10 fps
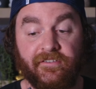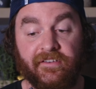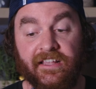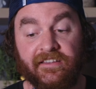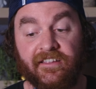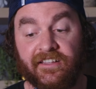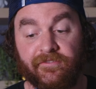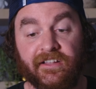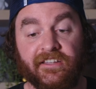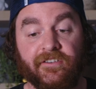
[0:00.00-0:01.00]
It doesn't
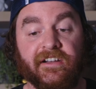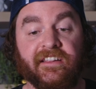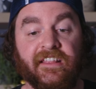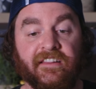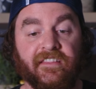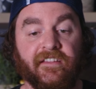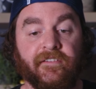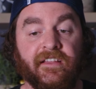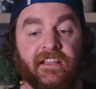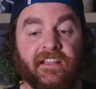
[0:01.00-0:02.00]
really do anything
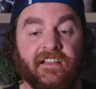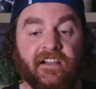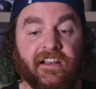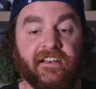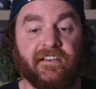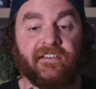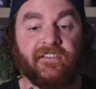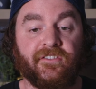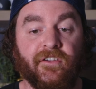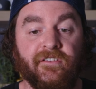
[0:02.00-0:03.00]
that I
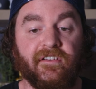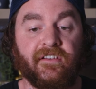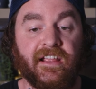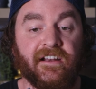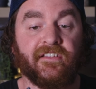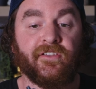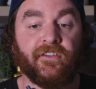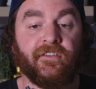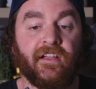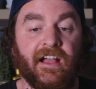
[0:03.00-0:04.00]
don't need it
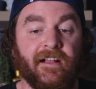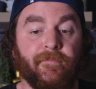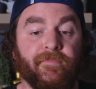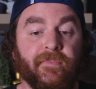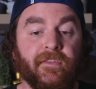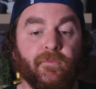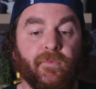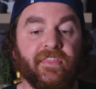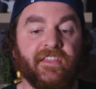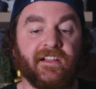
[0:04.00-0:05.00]
to.
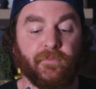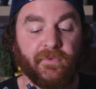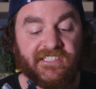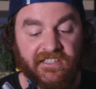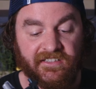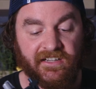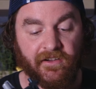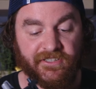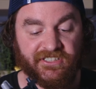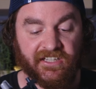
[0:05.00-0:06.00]
One thing I wish it did, I
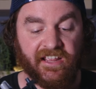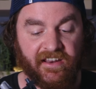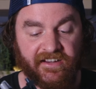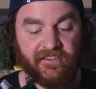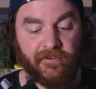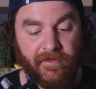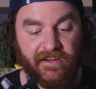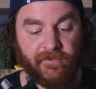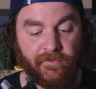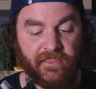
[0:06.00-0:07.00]
wish it connected
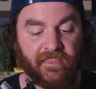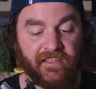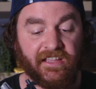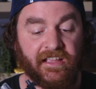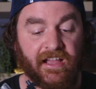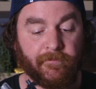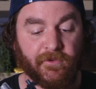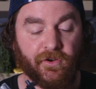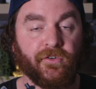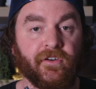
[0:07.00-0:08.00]
better with the
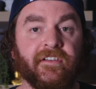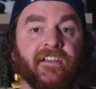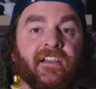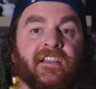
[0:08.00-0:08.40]
cord.